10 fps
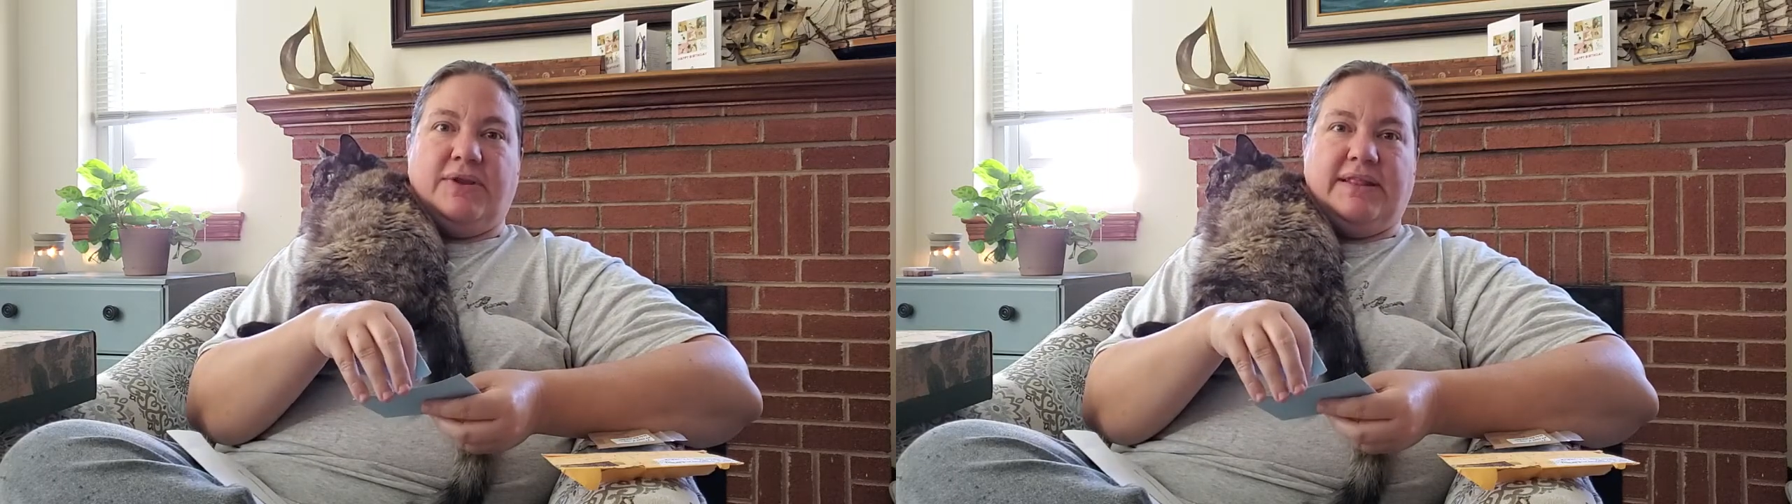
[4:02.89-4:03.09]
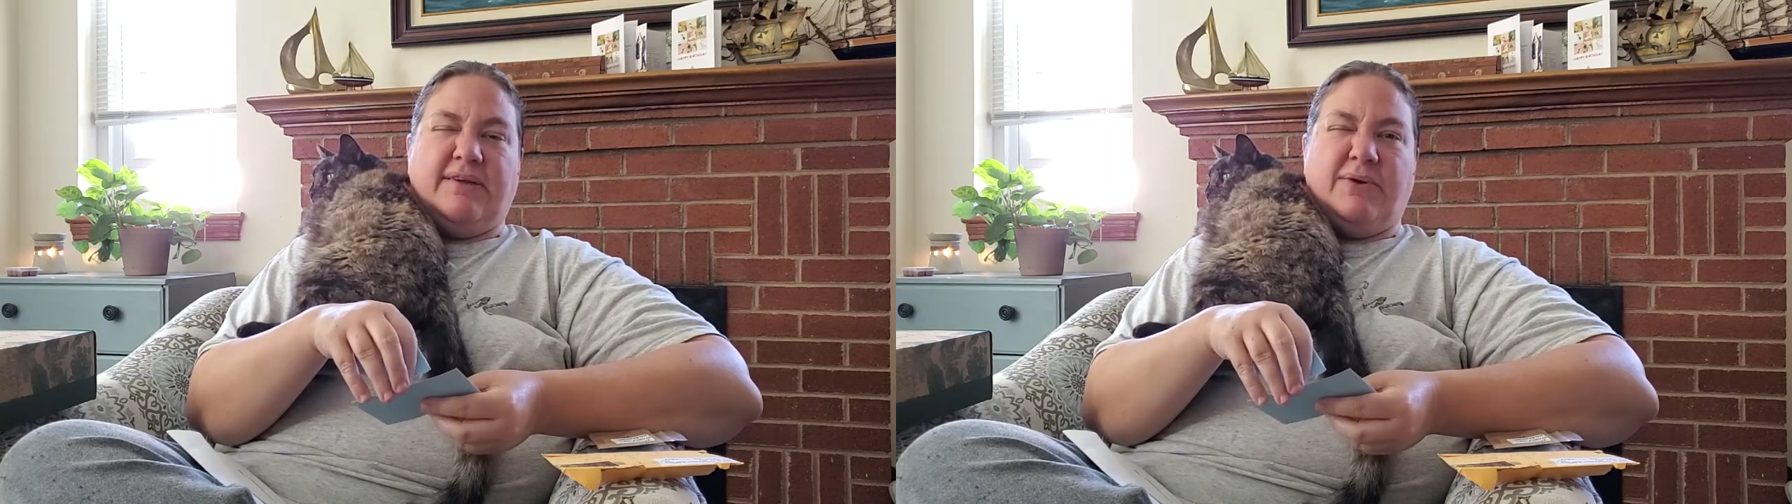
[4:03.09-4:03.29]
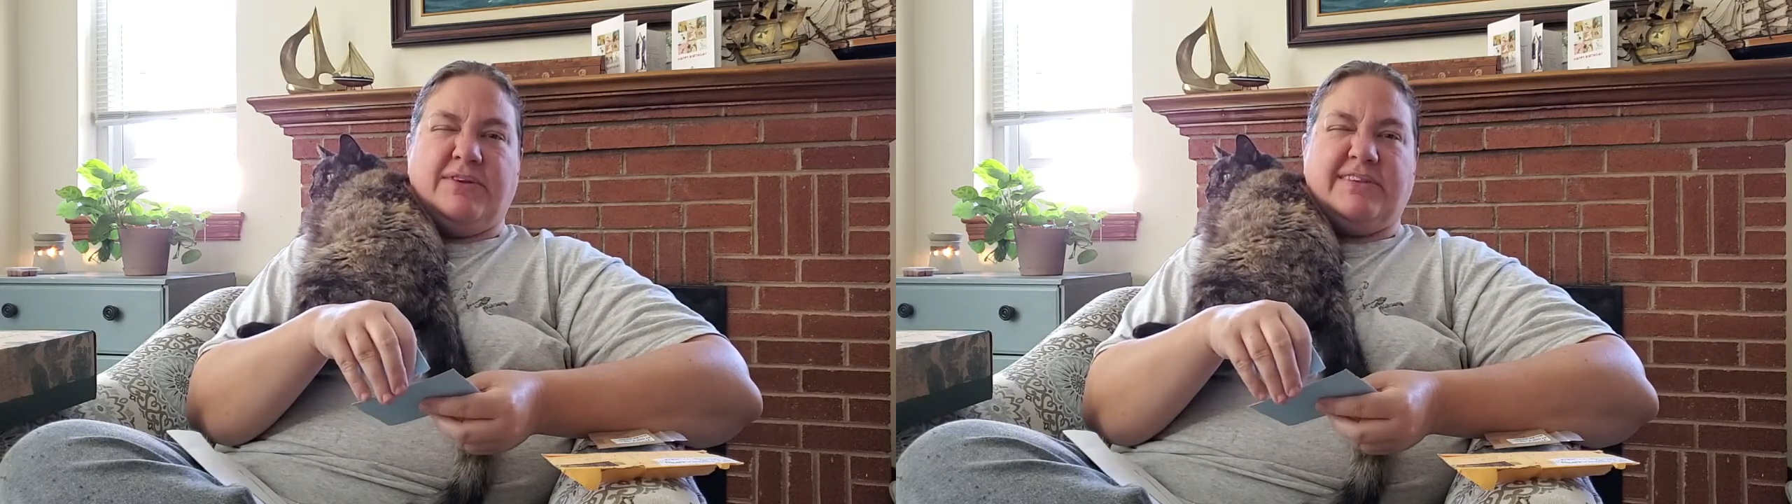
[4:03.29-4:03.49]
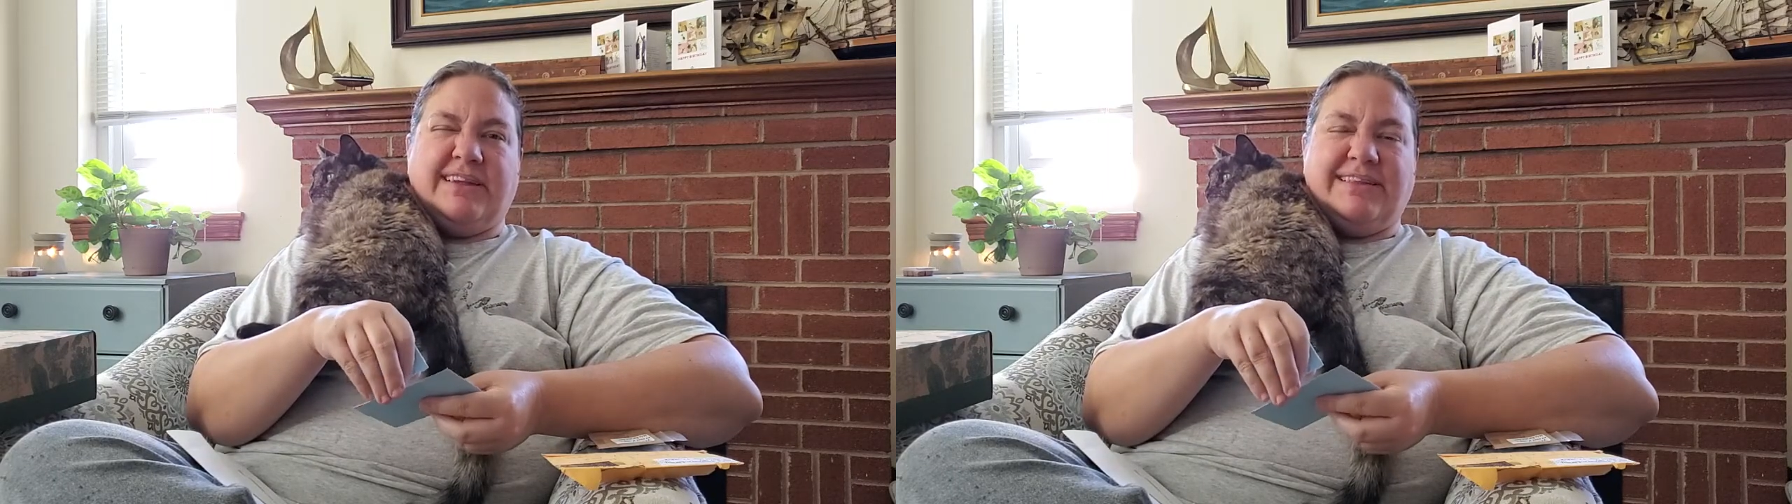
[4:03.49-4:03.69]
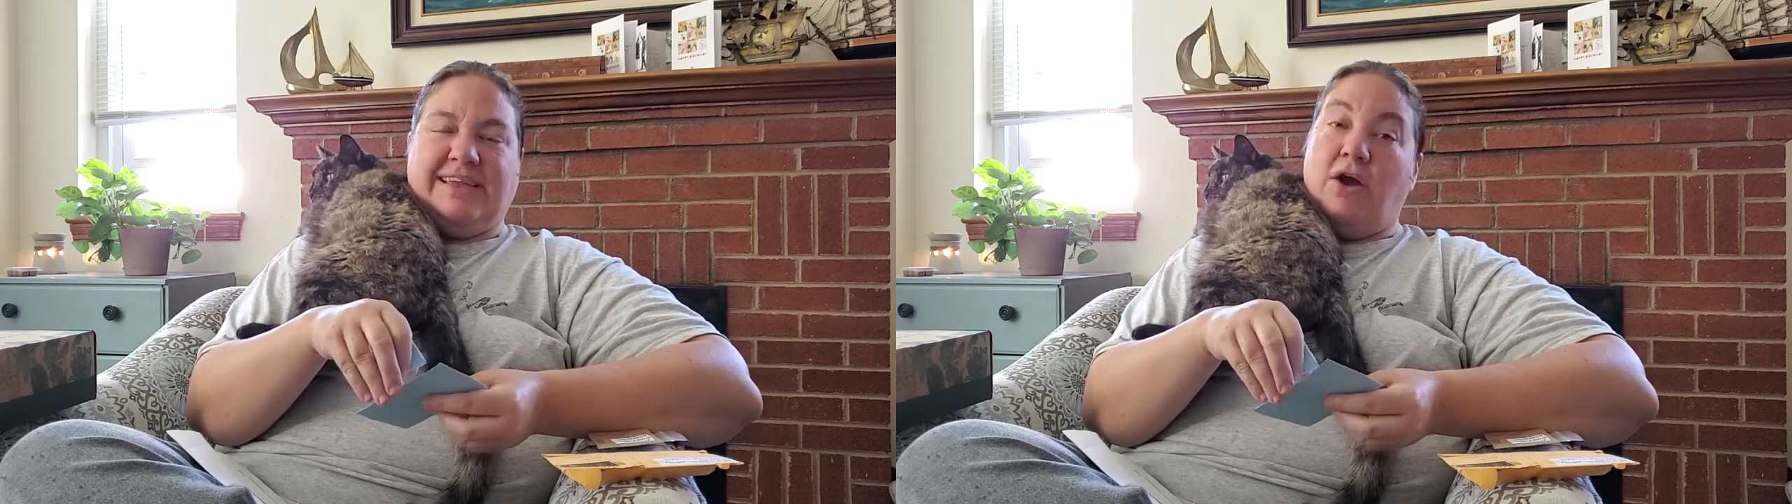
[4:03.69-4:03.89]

and they were suddenly